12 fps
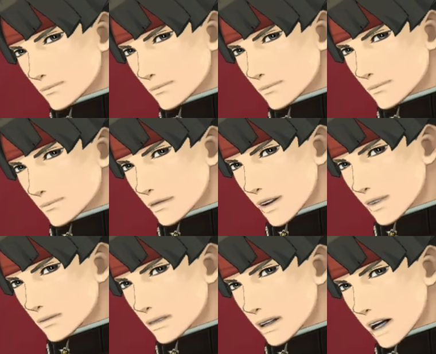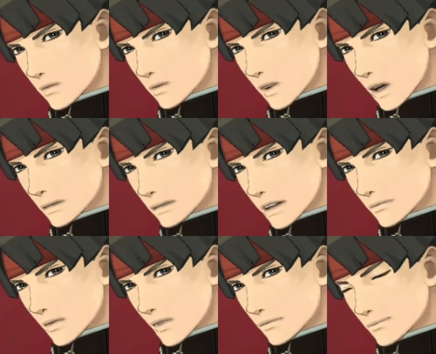It's simple. You can access the
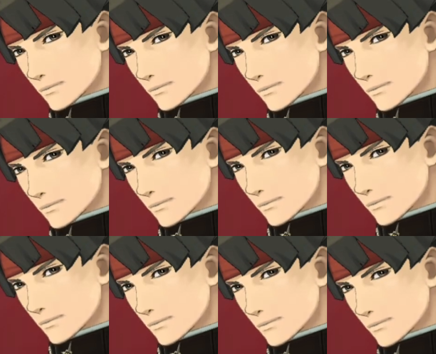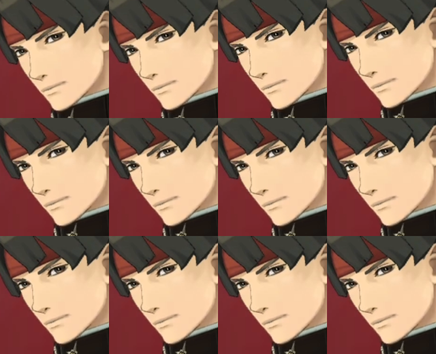court record with a press of R.